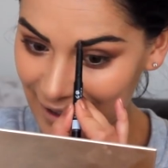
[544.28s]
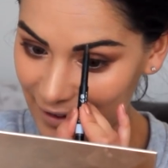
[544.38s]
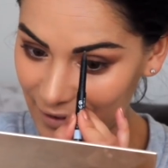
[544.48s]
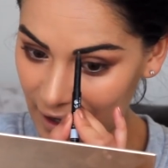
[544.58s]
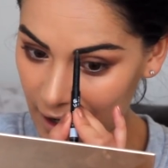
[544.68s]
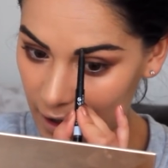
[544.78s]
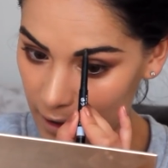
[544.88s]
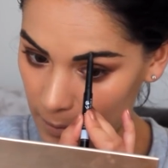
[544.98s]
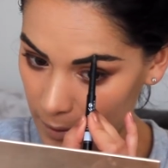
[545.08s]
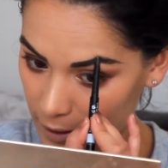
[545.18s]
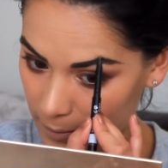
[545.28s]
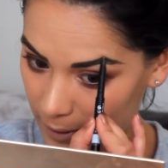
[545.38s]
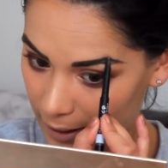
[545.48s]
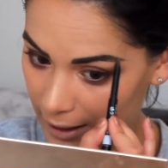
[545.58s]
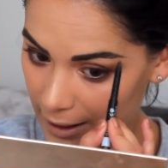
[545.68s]
clearing that up,
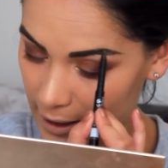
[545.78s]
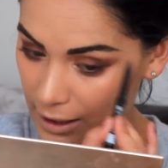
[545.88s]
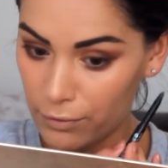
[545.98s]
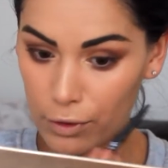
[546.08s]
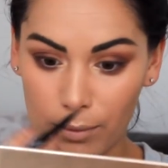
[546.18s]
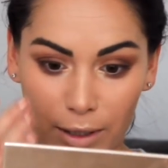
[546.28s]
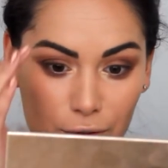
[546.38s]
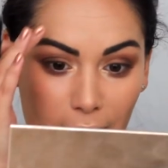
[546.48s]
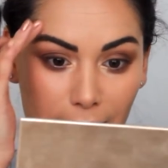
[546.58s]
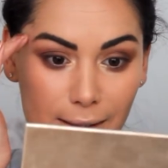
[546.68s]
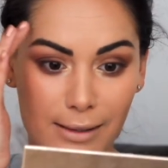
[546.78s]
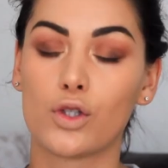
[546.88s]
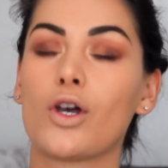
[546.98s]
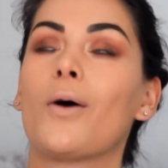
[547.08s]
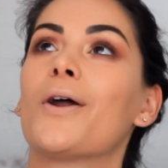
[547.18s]
completely ruined my dress.
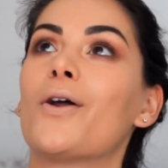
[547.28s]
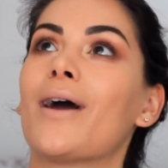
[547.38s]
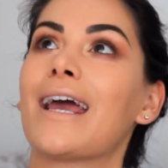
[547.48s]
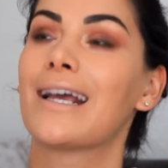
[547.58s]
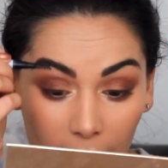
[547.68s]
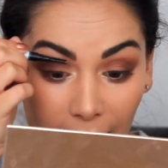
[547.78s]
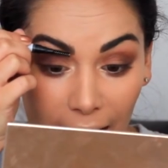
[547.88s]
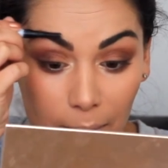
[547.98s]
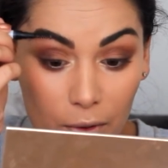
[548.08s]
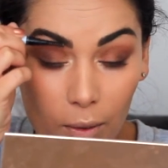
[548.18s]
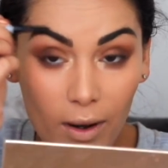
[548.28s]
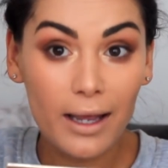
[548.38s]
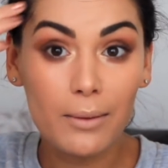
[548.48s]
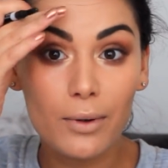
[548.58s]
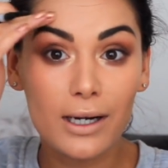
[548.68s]
So annoying. But I am
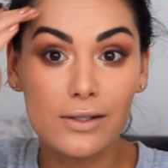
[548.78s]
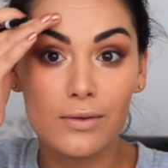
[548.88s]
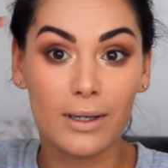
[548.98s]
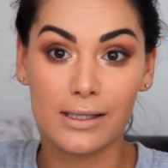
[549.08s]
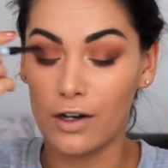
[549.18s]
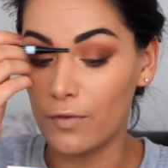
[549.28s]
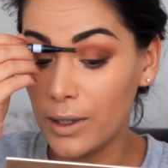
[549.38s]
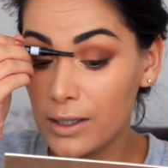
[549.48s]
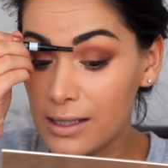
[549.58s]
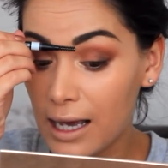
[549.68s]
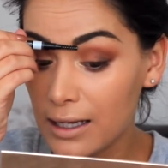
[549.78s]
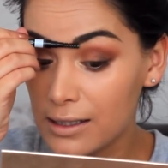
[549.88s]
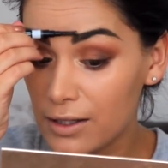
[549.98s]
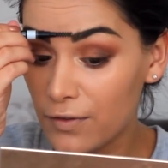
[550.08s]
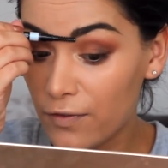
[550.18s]
quite impressed with myself, because that
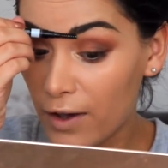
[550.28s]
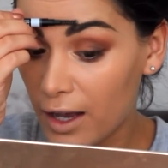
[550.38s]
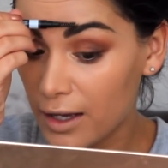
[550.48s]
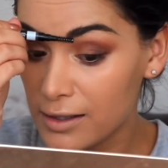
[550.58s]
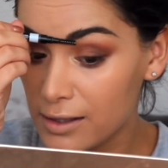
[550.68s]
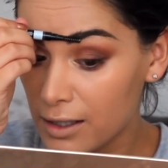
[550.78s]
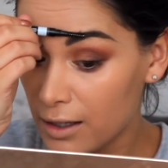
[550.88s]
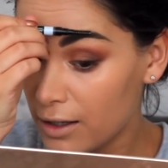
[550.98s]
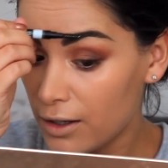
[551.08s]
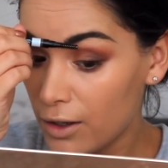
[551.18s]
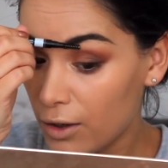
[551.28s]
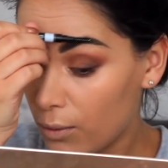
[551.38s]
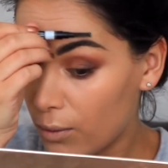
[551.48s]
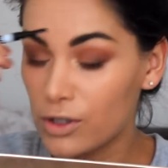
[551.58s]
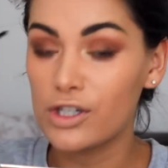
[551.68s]
is the first
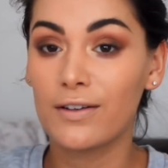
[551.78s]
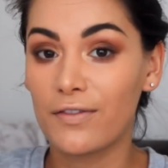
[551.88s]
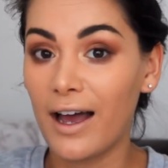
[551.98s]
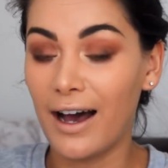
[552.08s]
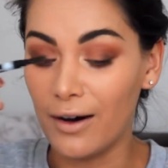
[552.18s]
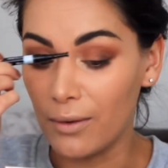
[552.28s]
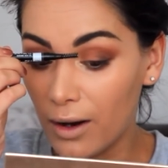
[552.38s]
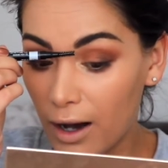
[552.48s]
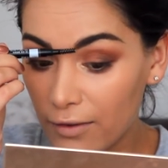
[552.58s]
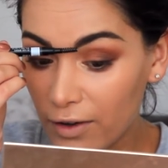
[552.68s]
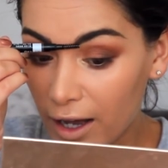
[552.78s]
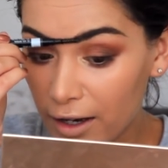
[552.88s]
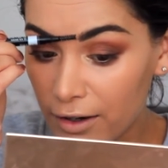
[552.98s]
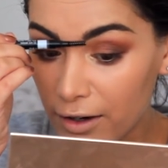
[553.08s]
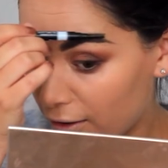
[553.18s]
washing foul I've
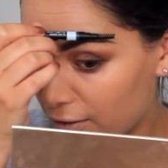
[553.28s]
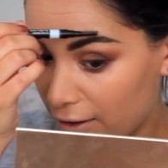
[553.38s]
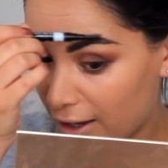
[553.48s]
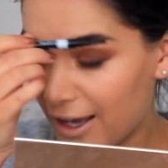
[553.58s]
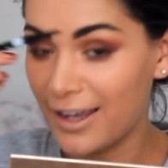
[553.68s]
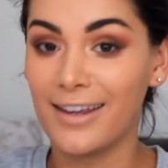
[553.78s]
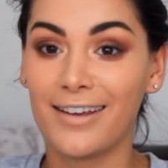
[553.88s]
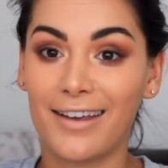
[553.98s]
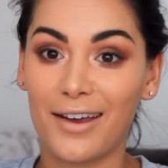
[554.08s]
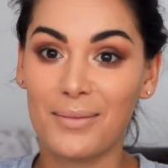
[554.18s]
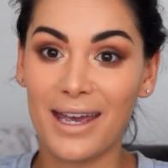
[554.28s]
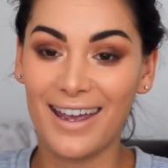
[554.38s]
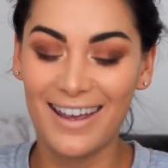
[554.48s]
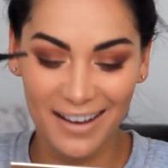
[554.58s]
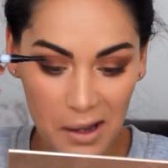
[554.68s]
had. So yay, go
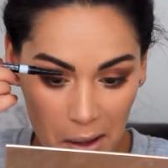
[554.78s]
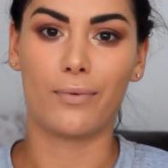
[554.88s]
me.